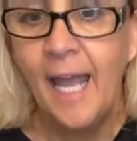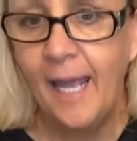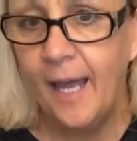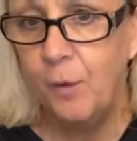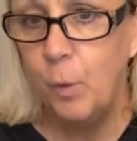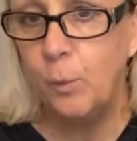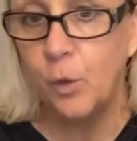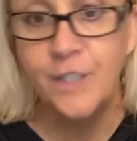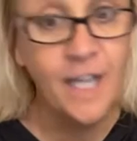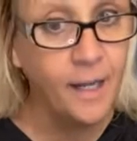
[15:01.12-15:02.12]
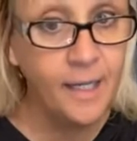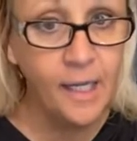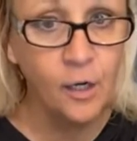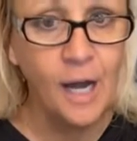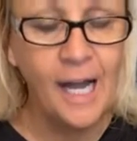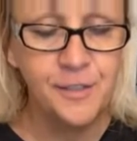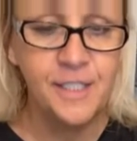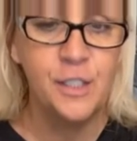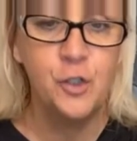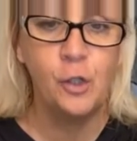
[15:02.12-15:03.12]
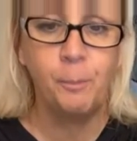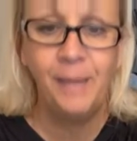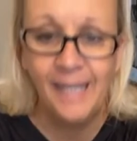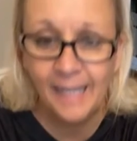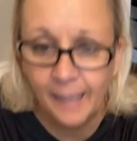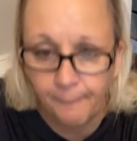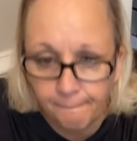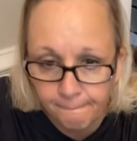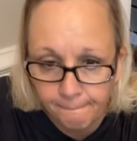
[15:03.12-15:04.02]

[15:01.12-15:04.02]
and when we're done here, I'll send you a PM.